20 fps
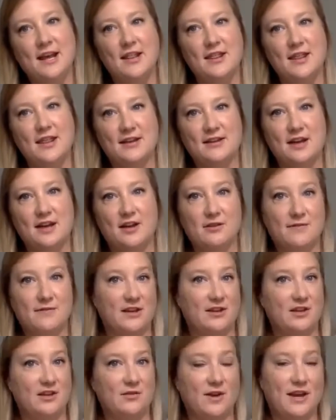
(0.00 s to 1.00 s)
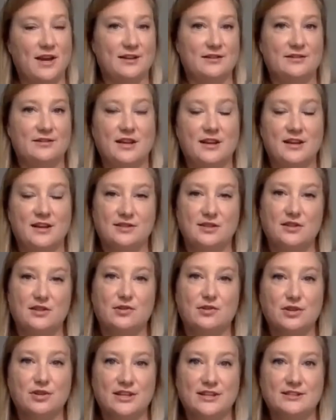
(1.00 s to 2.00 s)
that dollar value has
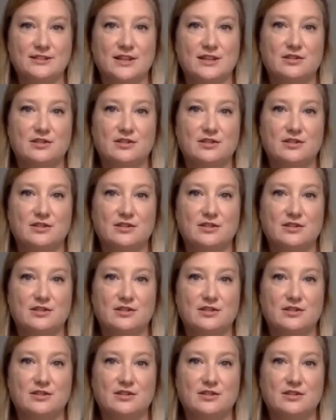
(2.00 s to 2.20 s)
increased.